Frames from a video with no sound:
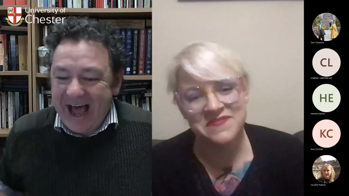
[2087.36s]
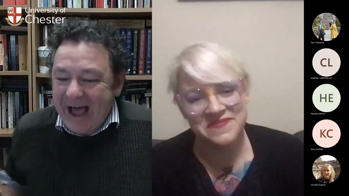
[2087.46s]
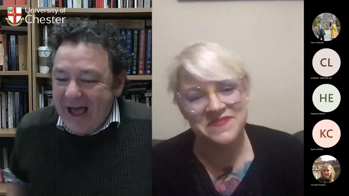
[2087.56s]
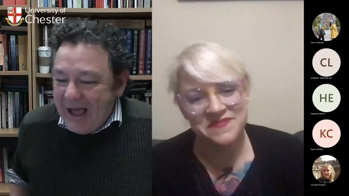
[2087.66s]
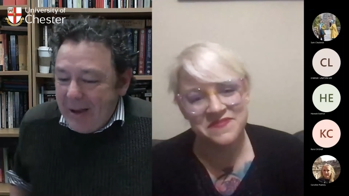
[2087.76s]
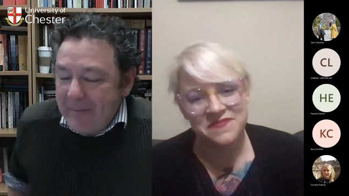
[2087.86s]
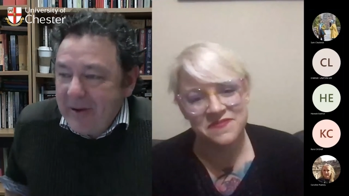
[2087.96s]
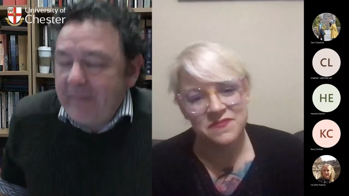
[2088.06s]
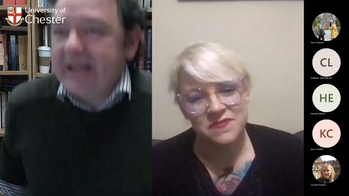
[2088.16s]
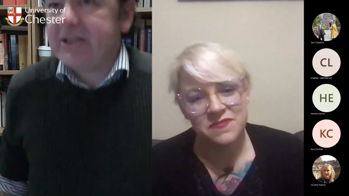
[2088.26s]
Speaker 1: uh,
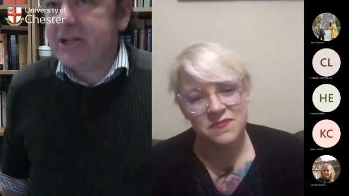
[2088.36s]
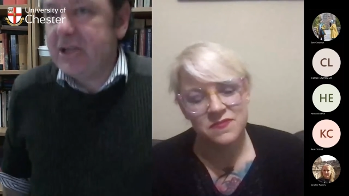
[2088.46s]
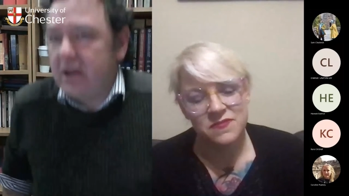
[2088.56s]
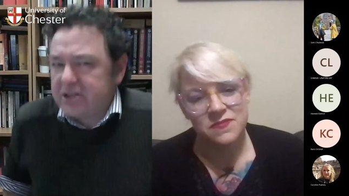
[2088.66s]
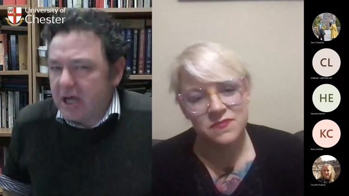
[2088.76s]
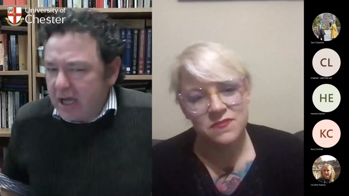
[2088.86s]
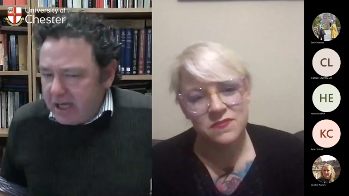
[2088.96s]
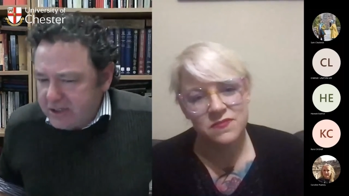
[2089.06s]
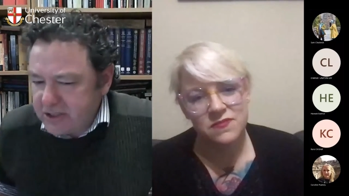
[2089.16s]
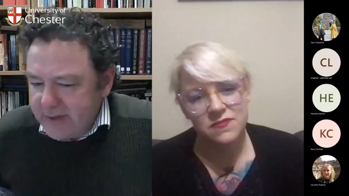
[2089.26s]
but I mean, do you uh,
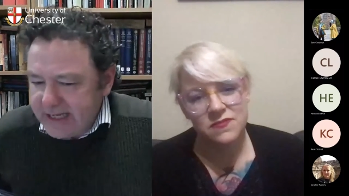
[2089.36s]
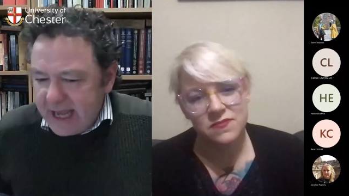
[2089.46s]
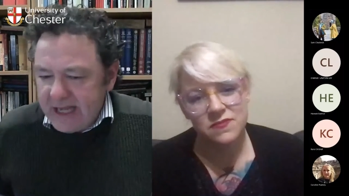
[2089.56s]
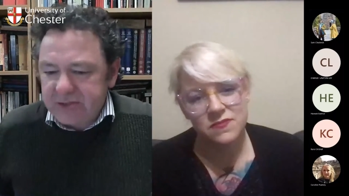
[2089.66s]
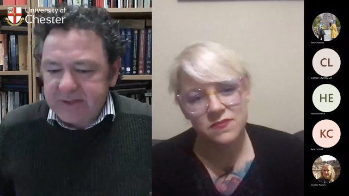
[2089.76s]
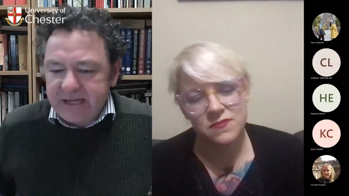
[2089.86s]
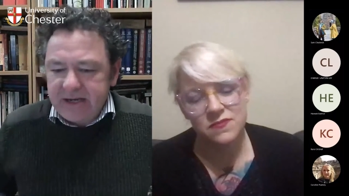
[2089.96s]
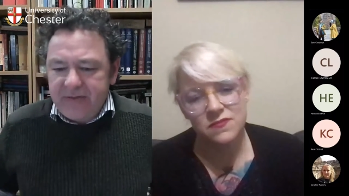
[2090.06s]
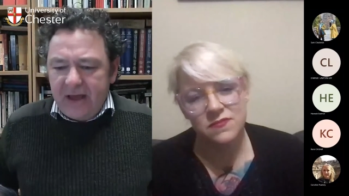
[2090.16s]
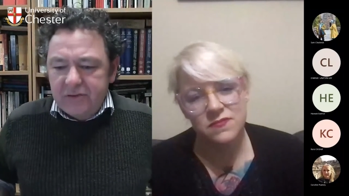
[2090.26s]
do, you engage with any
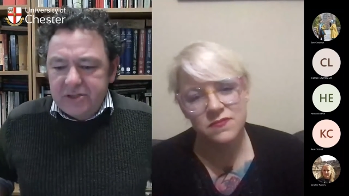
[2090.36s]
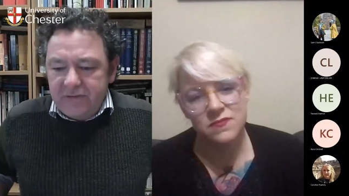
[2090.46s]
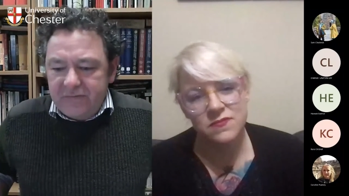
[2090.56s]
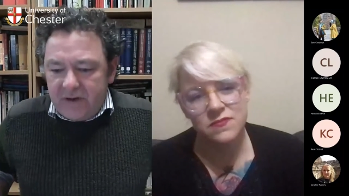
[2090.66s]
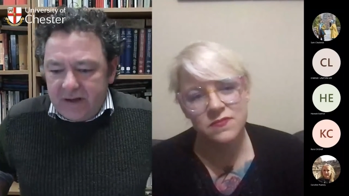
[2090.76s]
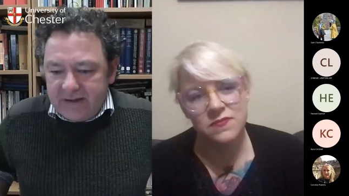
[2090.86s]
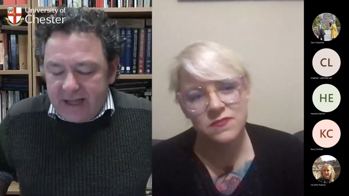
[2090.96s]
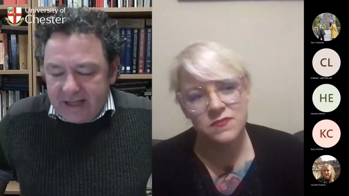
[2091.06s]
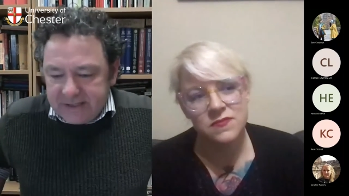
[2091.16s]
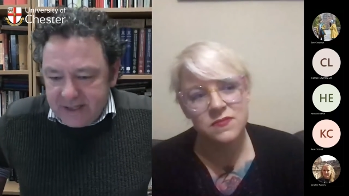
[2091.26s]
of that, or do you find
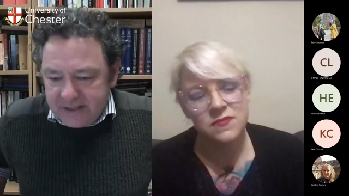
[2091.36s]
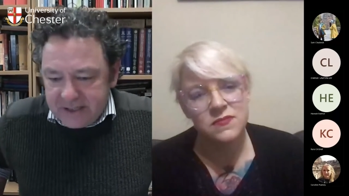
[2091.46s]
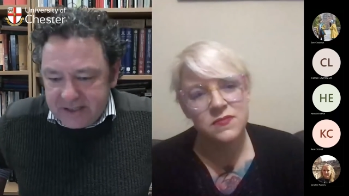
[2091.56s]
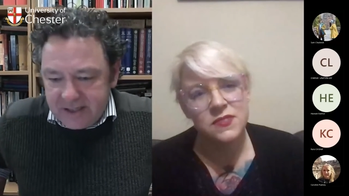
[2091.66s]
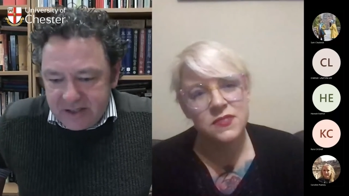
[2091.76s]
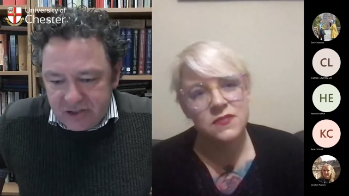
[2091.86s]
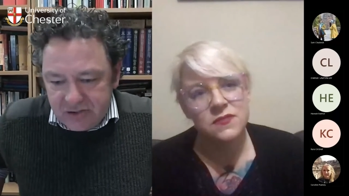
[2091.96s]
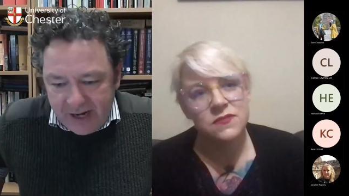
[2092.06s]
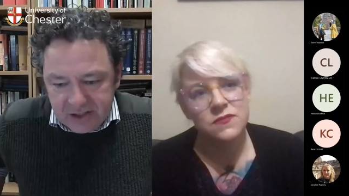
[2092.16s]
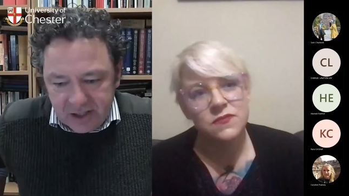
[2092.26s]
that uh, just a
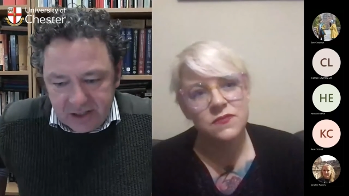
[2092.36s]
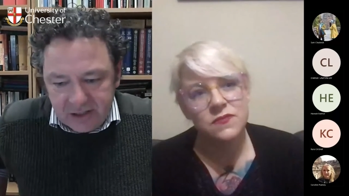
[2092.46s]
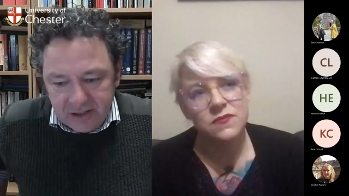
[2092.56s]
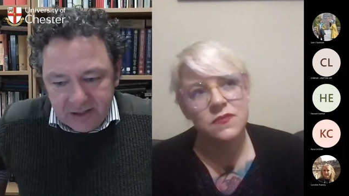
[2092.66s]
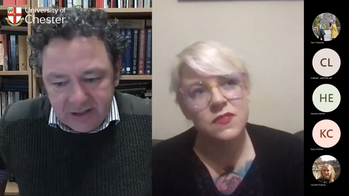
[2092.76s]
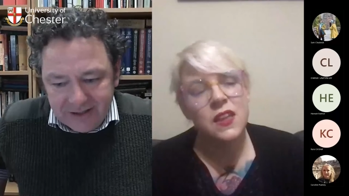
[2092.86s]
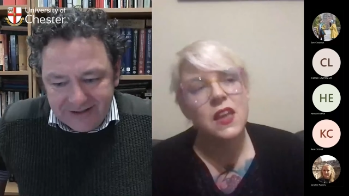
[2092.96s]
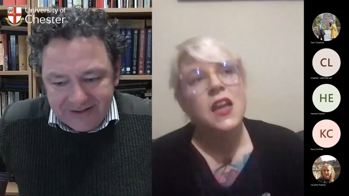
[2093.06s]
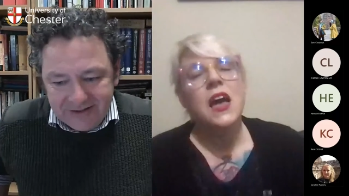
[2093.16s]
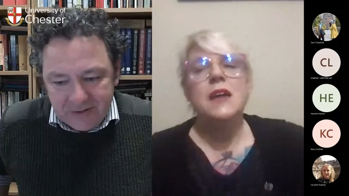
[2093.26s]
distraction?
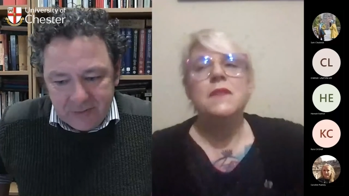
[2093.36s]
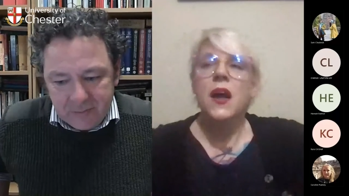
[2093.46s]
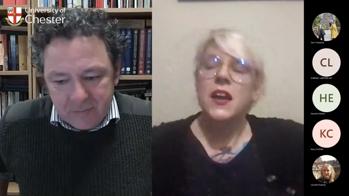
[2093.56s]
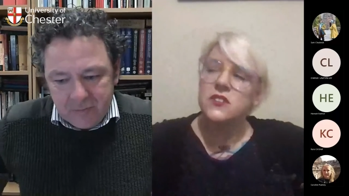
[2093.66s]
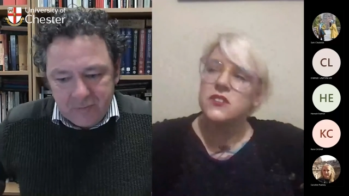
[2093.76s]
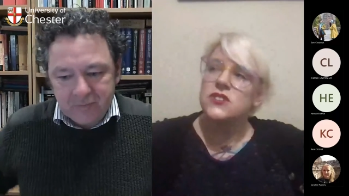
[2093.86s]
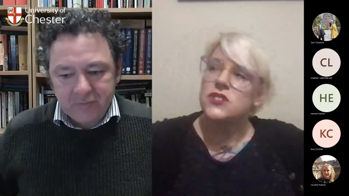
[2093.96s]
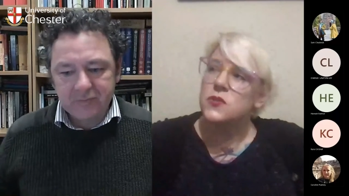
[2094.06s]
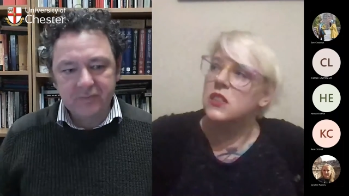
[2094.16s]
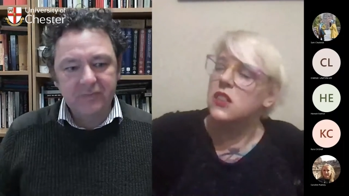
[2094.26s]
Speaker 2: Um, I don't
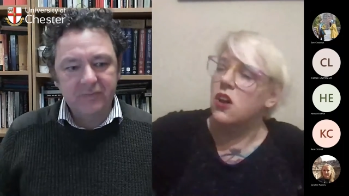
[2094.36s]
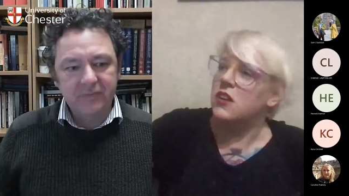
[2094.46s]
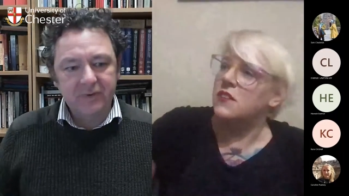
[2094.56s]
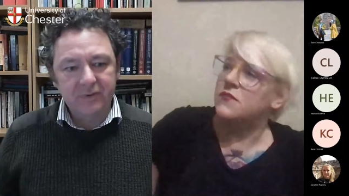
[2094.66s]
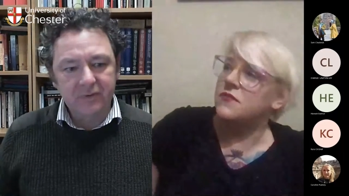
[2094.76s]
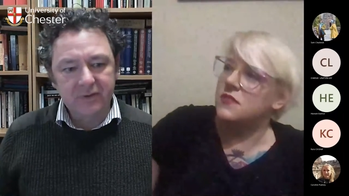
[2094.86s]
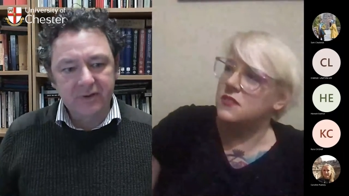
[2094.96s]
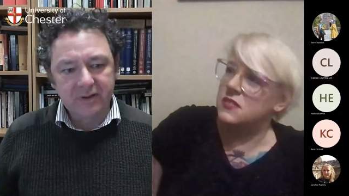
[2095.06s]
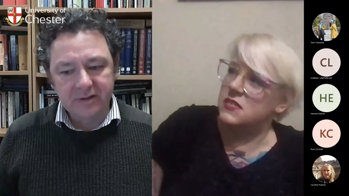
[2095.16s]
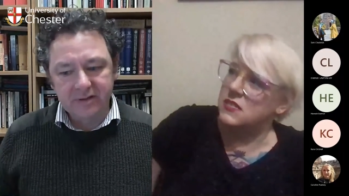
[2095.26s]
do a lot of
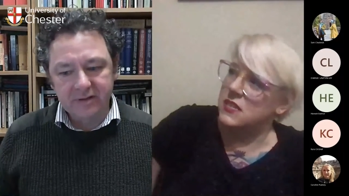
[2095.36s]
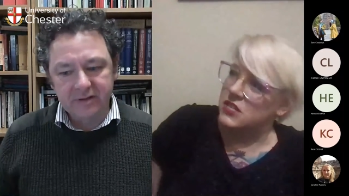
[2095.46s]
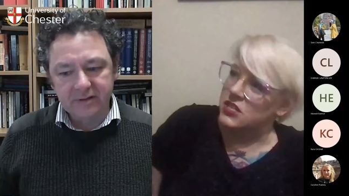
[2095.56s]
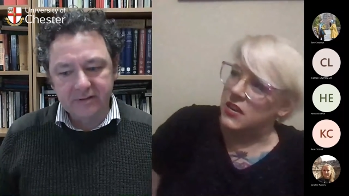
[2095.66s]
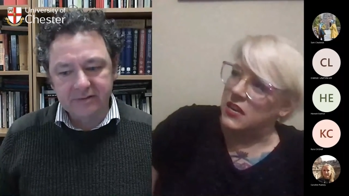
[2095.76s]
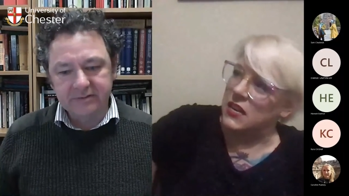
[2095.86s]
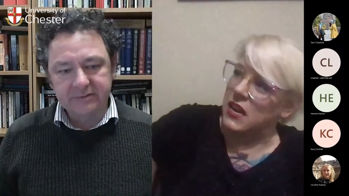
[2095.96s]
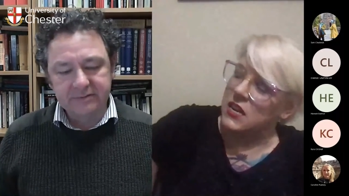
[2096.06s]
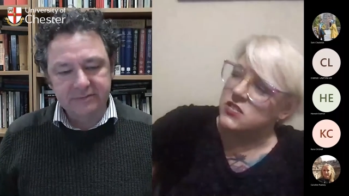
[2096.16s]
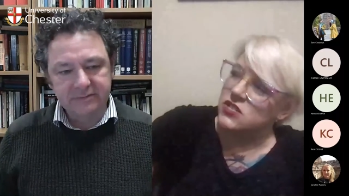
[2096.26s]
stitching
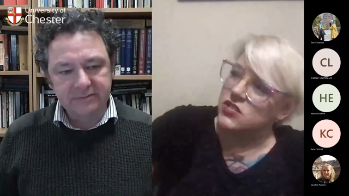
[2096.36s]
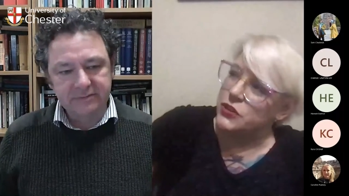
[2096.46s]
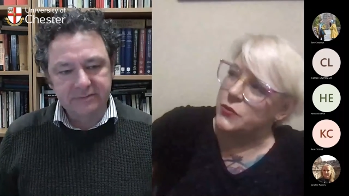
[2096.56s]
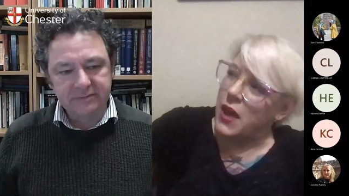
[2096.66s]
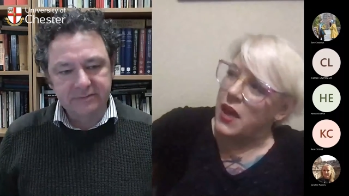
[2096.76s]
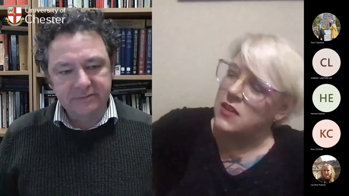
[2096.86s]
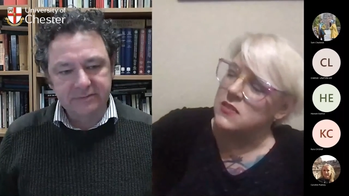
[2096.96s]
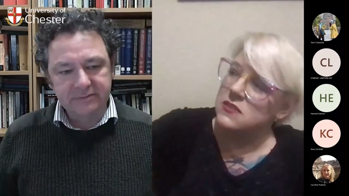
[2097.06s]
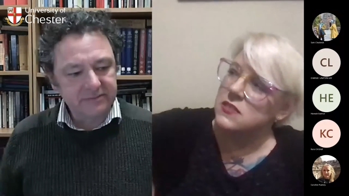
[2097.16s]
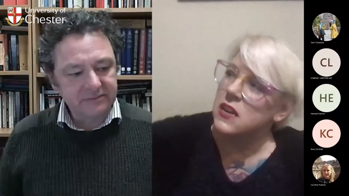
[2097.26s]
and
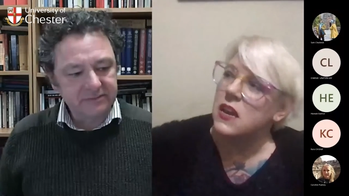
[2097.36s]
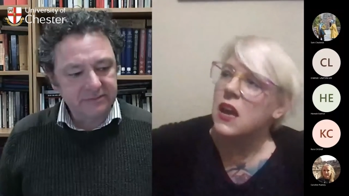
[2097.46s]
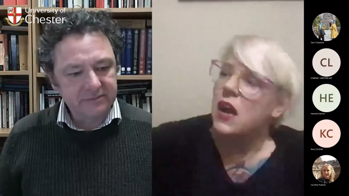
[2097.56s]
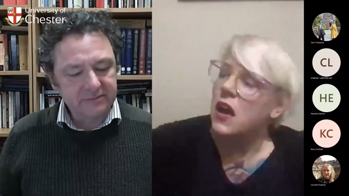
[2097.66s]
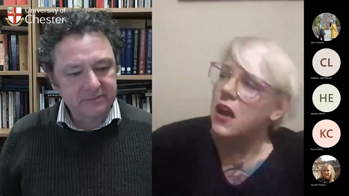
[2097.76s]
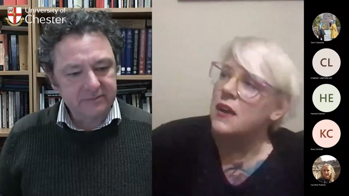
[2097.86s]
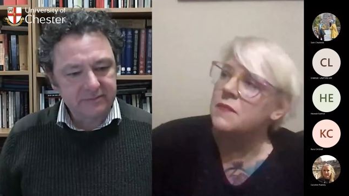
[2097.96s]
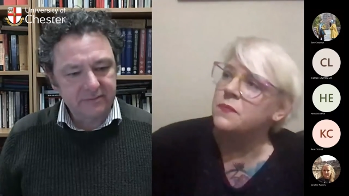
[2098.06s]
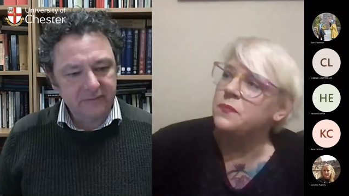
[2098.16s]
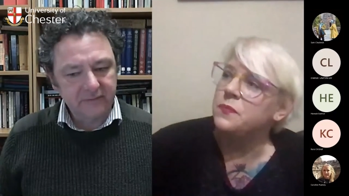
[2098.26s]
duets.
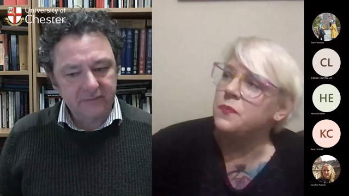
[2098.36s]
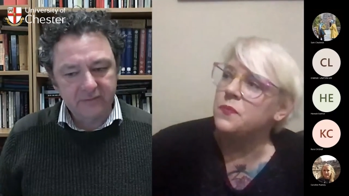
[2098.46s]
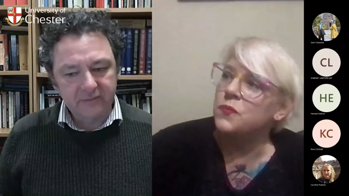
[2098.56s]
Um,